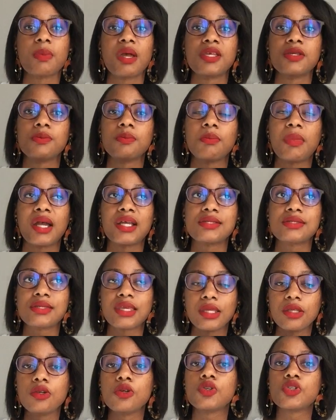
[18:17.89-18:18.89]
my
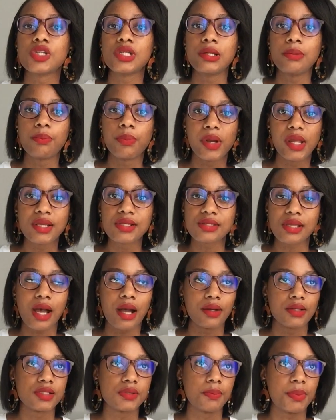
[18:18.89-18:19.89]
skin usually breaks
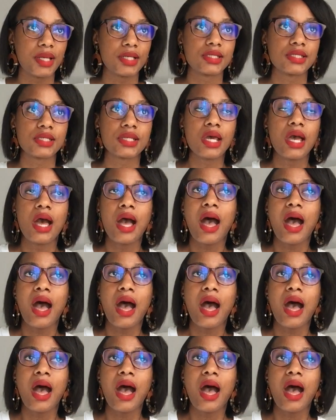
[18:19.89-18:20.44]
out, but